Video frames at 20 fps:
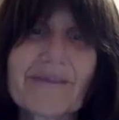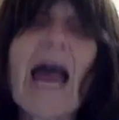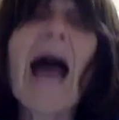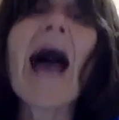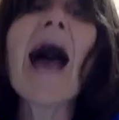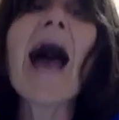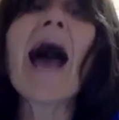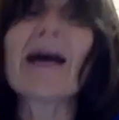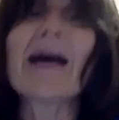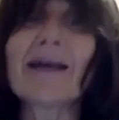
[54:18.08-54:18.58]

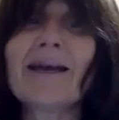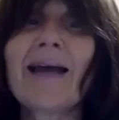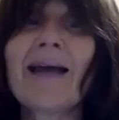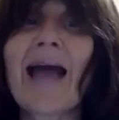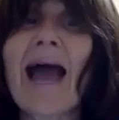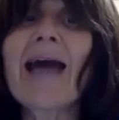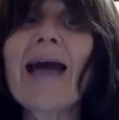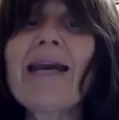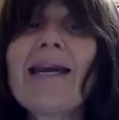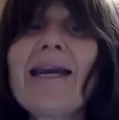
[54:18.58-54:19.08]

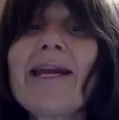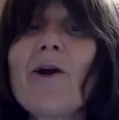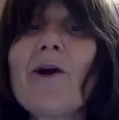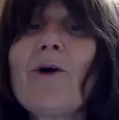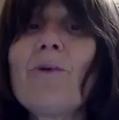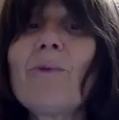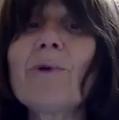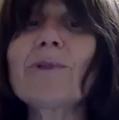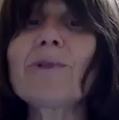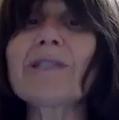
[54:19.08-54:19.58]
How did he
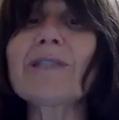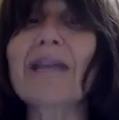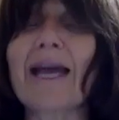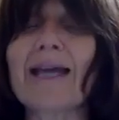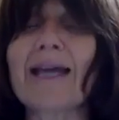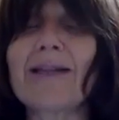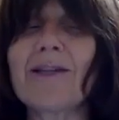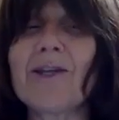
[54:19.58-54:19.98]
almost die?